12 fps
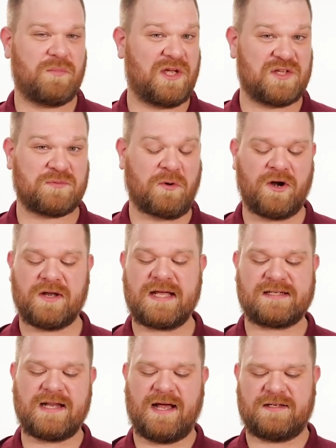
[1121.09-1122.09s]
Being a Spartan,
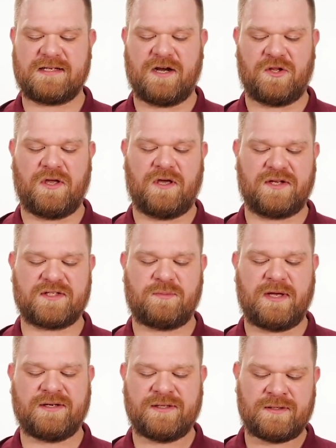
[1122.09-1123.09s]
that's not entirely
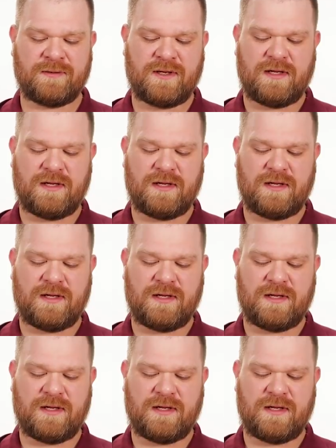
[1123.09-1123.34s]
unexpected.